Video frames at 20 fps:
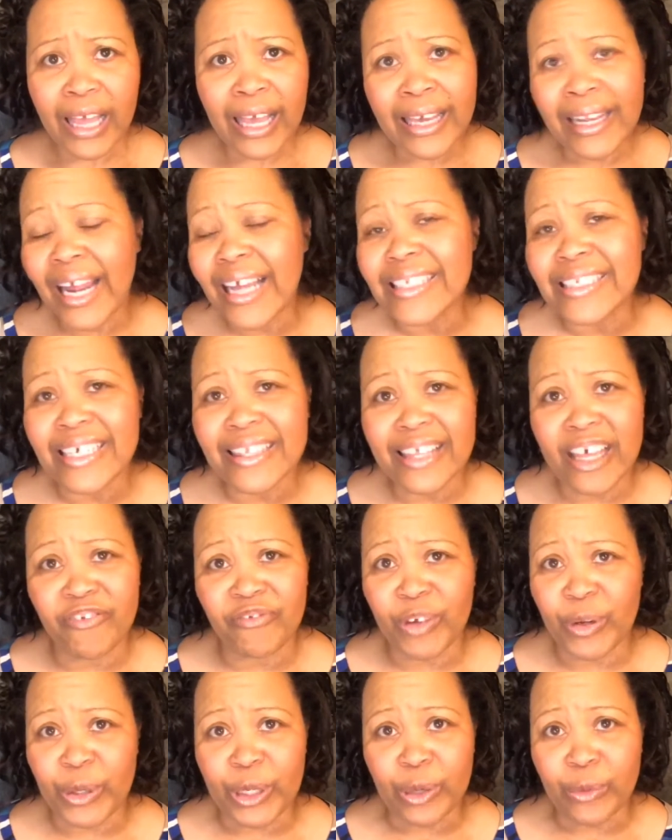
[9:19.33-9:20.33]
and I did
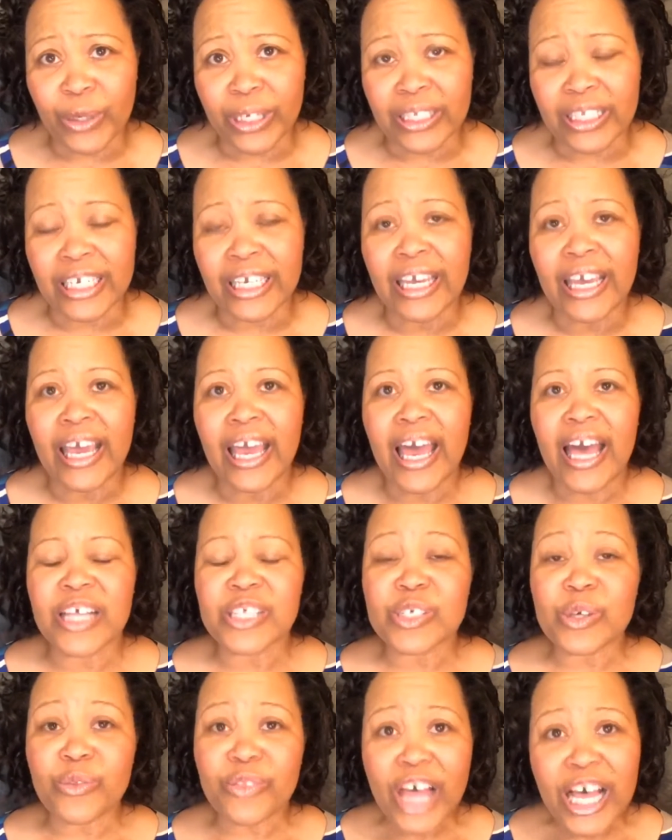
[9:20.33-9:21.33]
that very quickly.
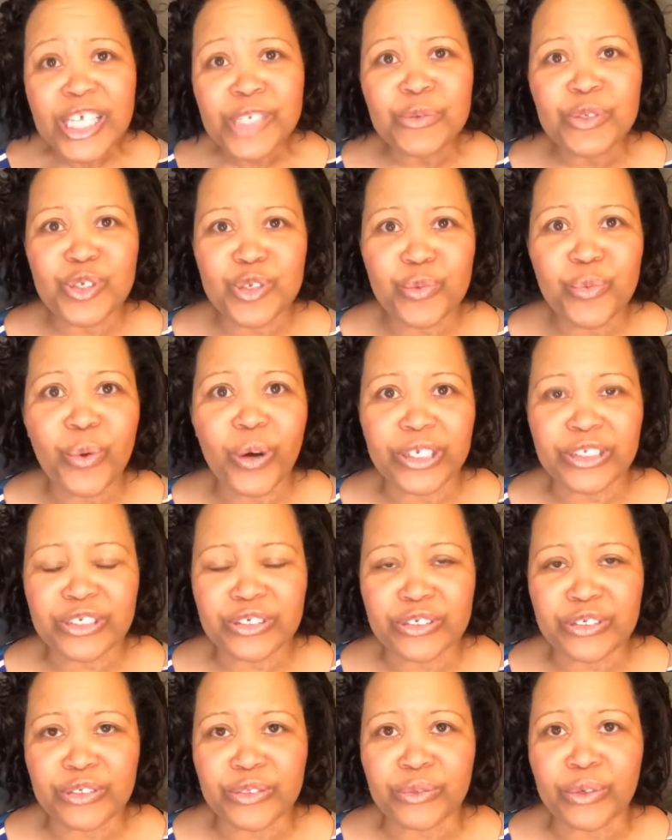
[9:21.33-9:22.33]
And so that's what you want
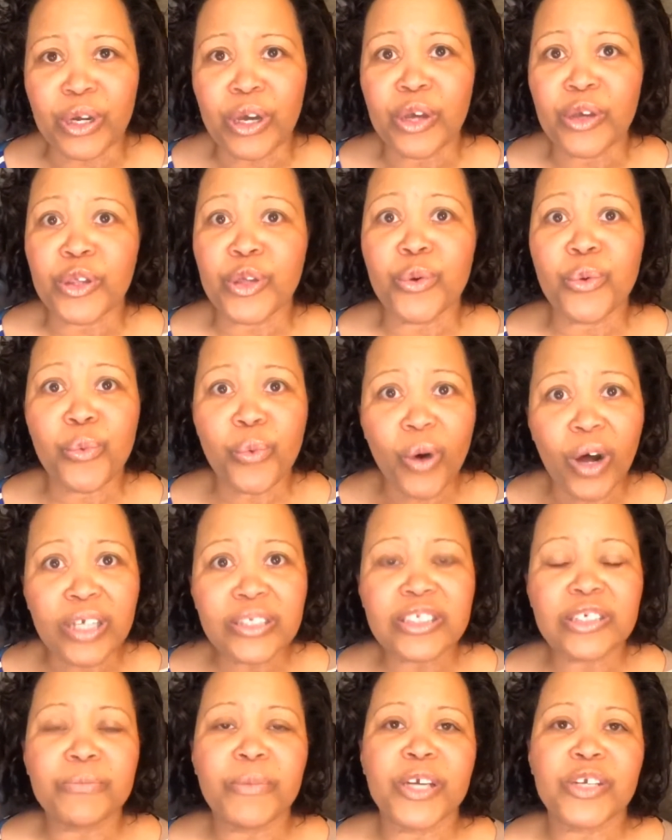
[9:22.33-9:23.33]
to do. You
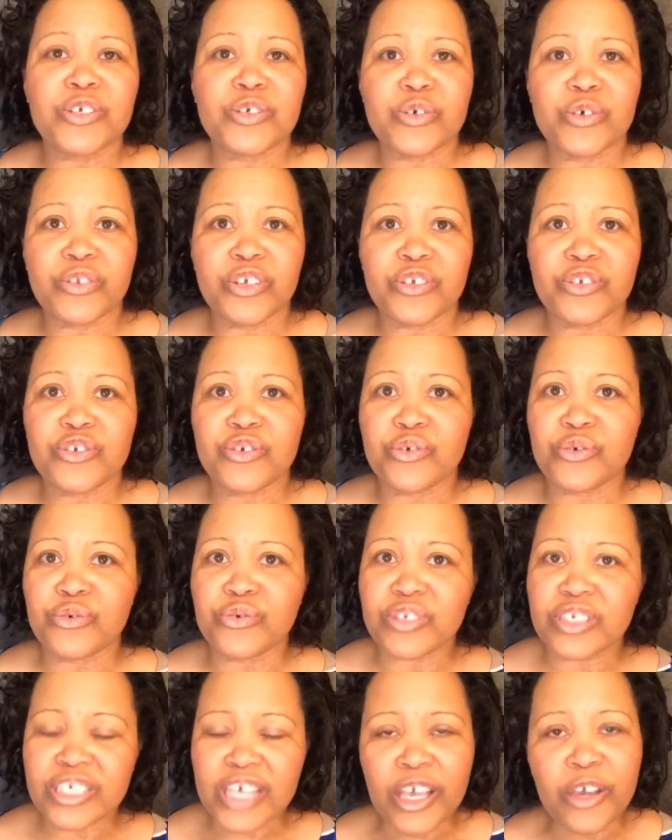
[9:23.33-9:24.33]
want to make sure that
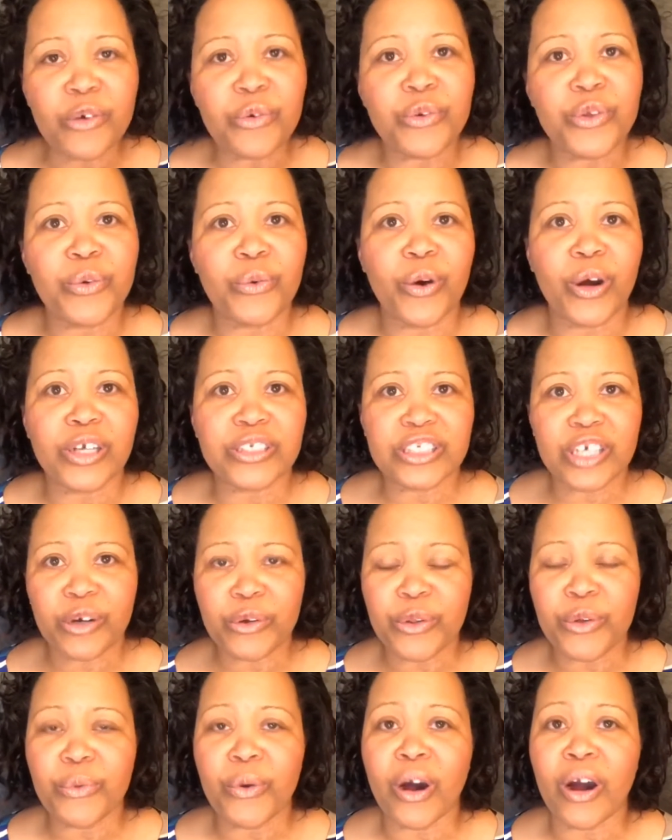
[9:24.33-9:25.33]
you say who you are, tell
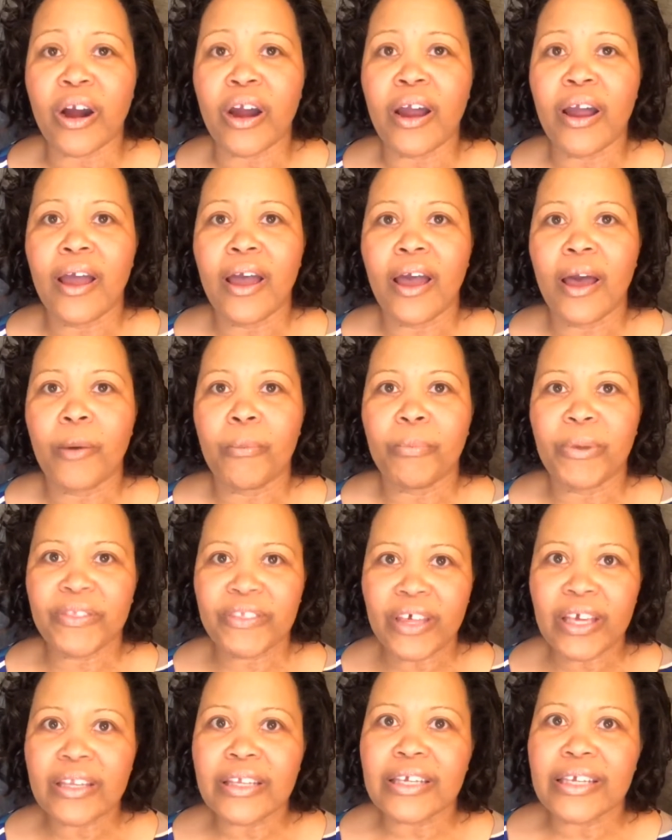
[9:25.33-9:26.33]
who you are,
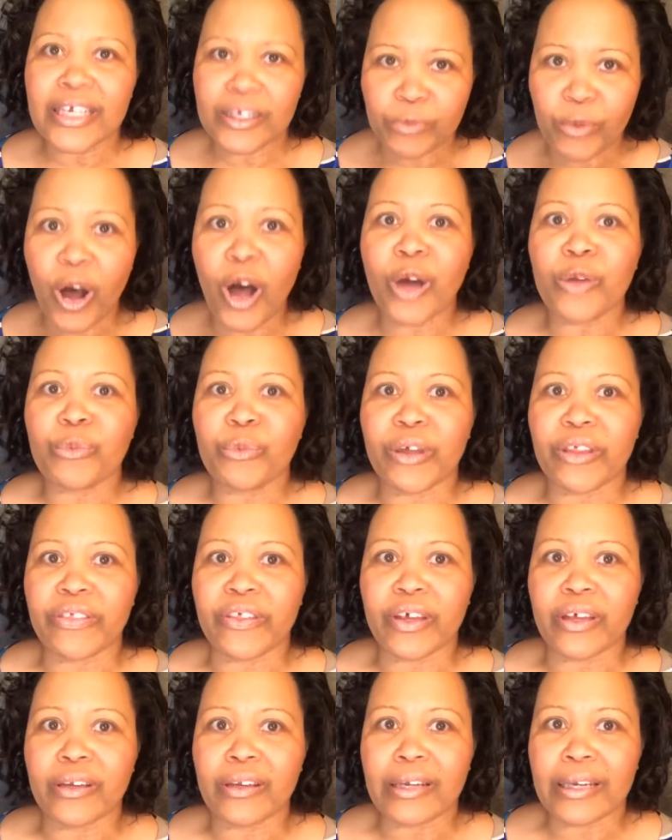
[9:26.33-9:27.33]
but then get on with
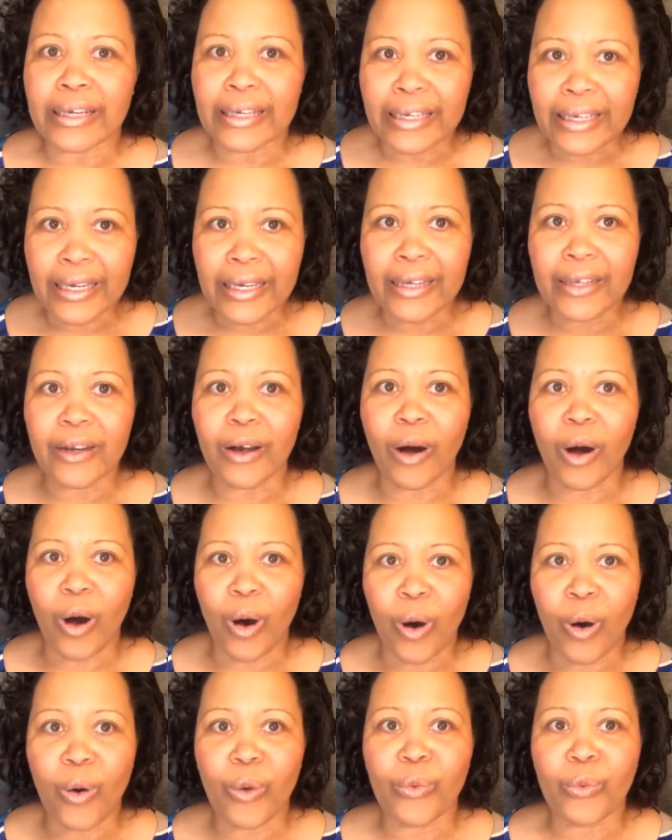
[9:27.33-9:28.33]
it. Get
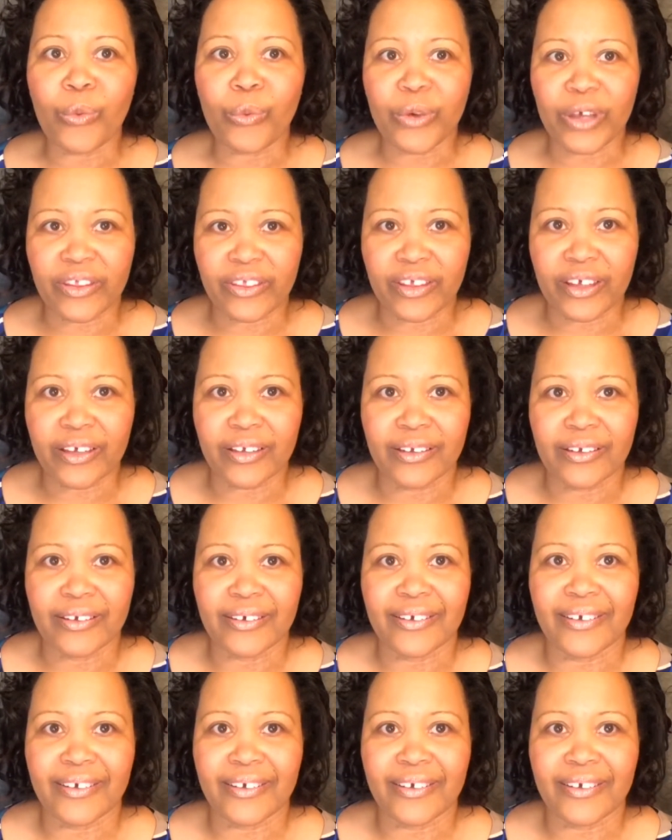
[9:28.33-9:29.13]
on with it